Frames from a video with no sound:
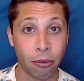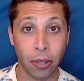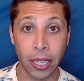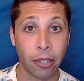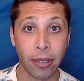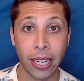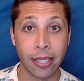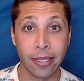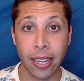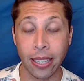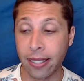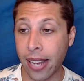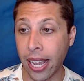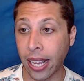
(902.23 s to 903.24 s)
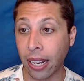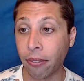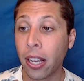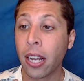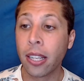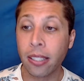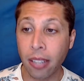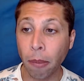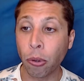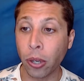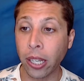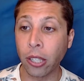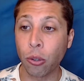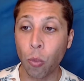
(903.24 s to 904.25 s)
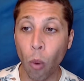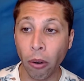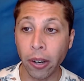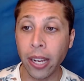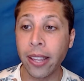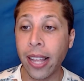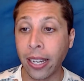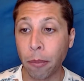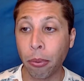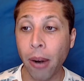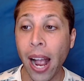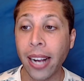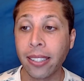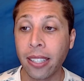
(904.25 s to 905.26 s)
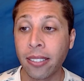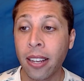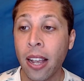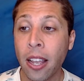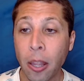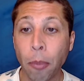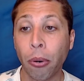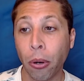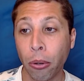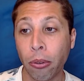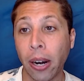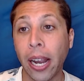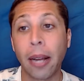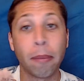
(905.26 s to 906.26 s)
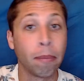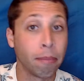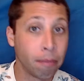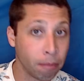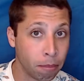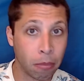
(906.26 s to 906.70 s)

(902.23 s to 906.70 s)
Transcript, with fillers: reiterates that it's negative. Some critics worry that in practice, the program,